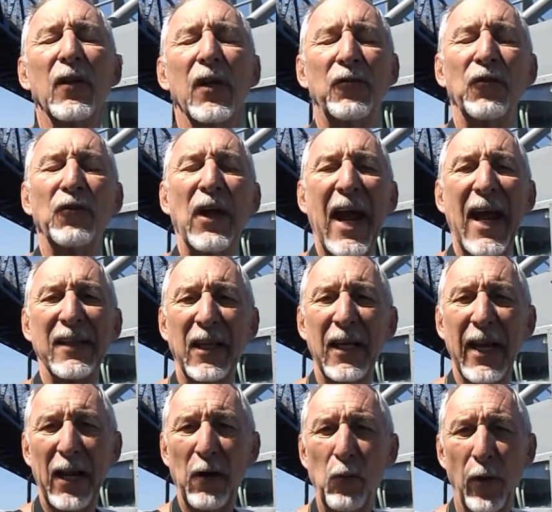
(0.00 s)
This is
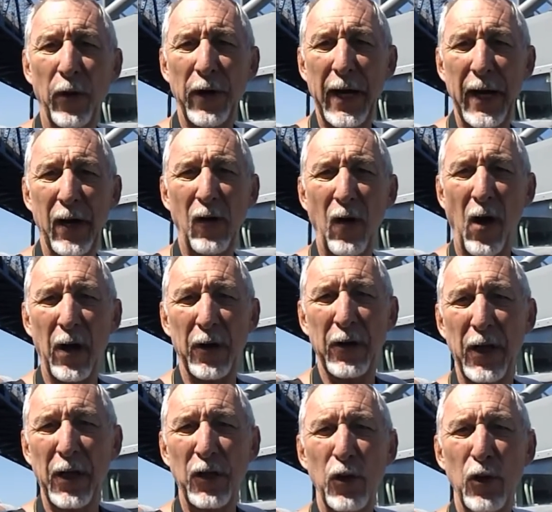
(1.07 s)
Anthony. We're here on
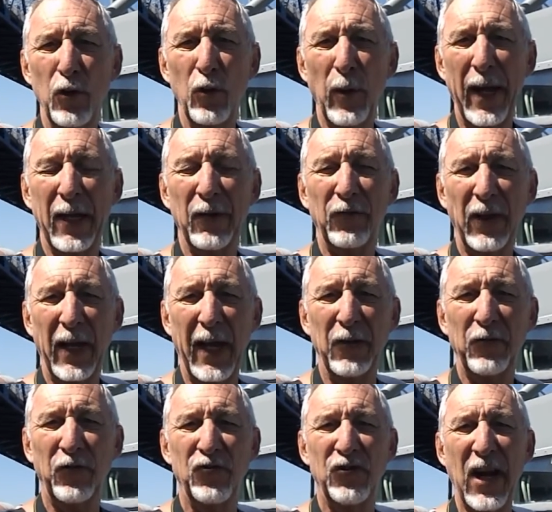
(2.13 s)
the
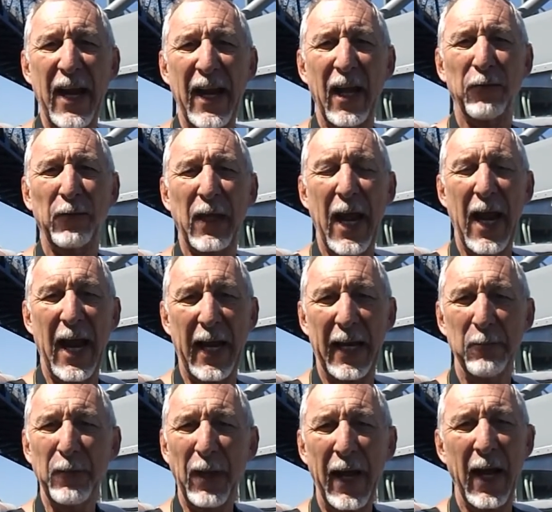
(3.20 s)
USS JFK,
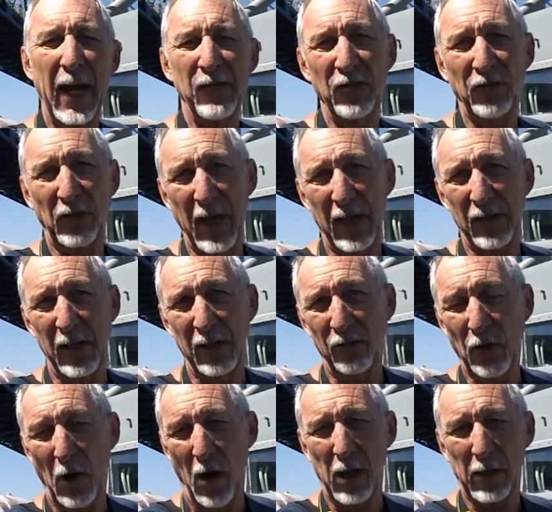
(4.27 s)
and I just got done
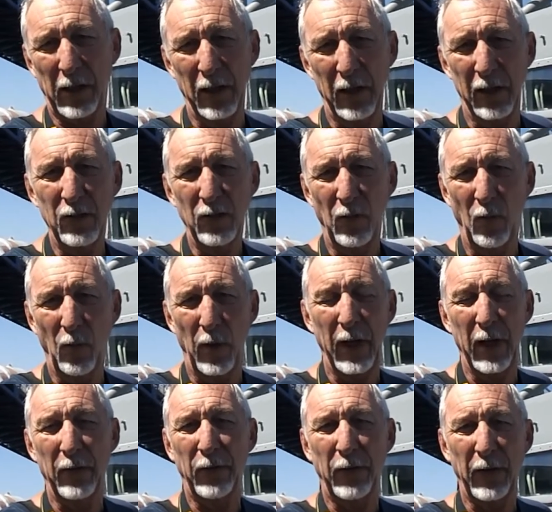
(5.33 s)
talking
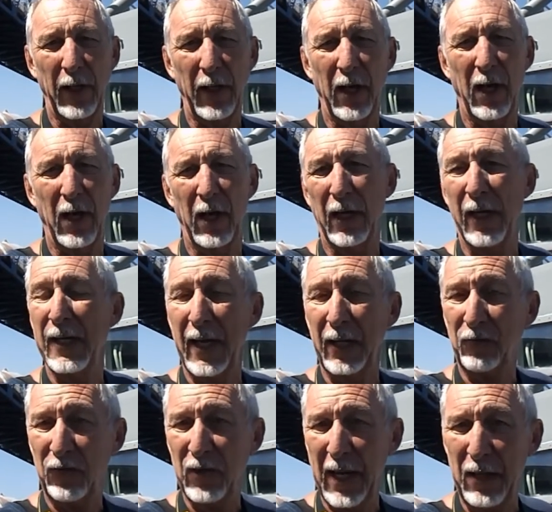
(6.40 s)
with uh, an
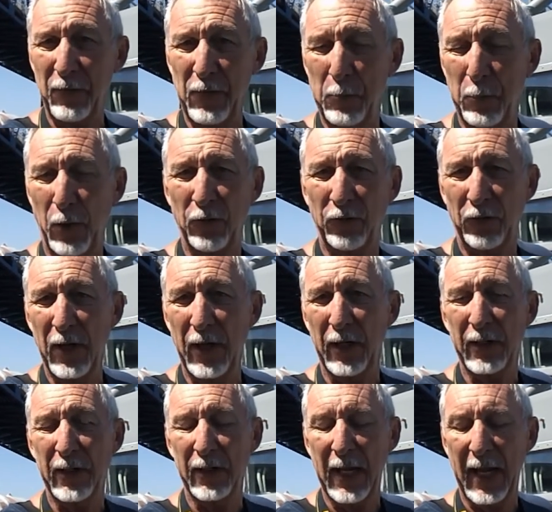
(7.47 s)
ex-Navy person
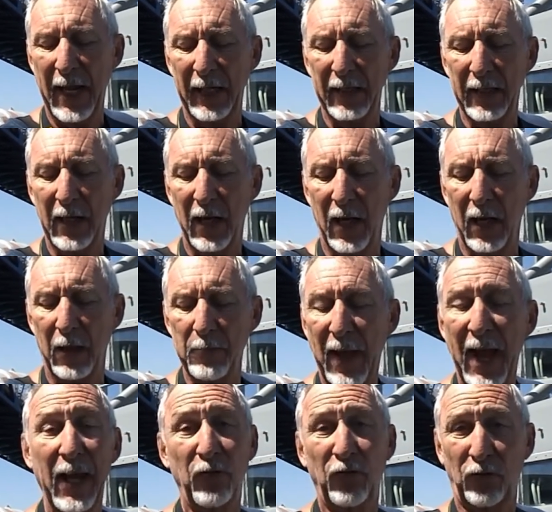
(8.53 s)
that, that uh,
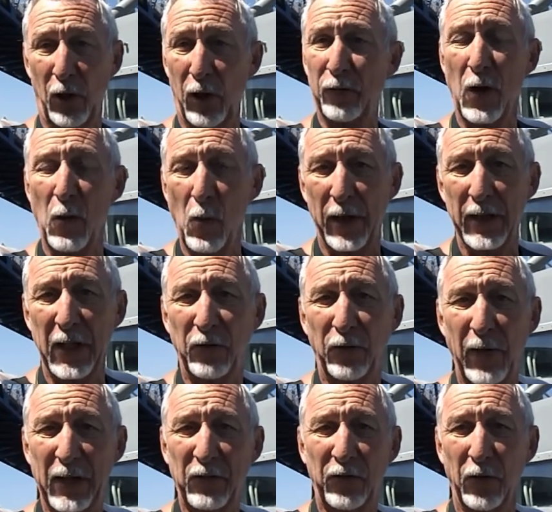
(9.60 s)
has served on one of these
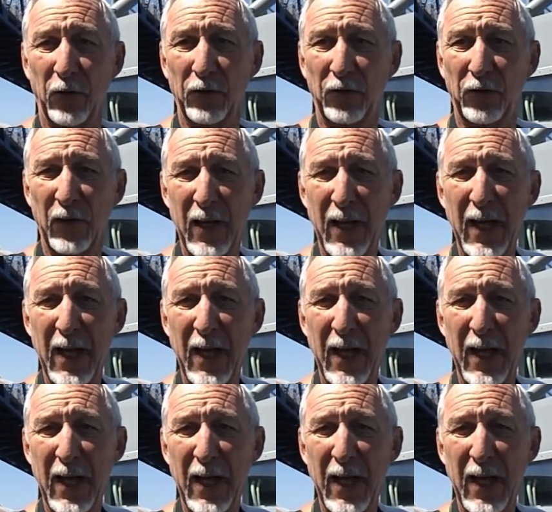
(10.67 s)
vessels.